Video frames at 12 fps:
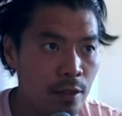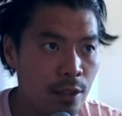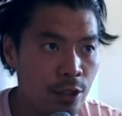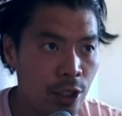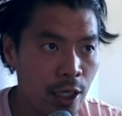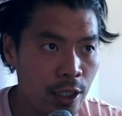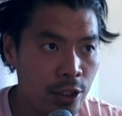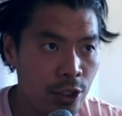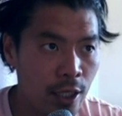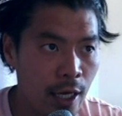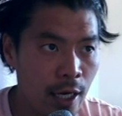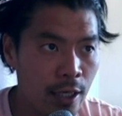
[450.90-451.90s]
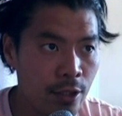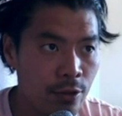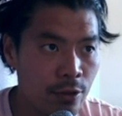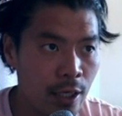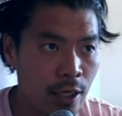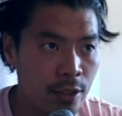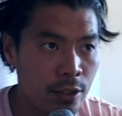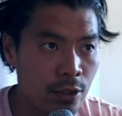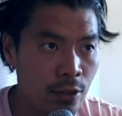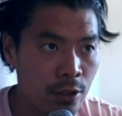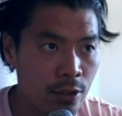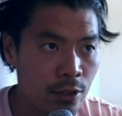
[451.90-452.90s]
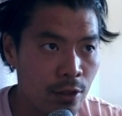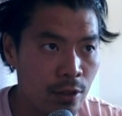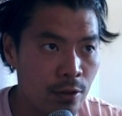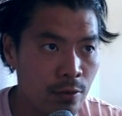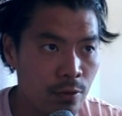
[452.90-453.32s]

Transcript: to change the angle that it starts on,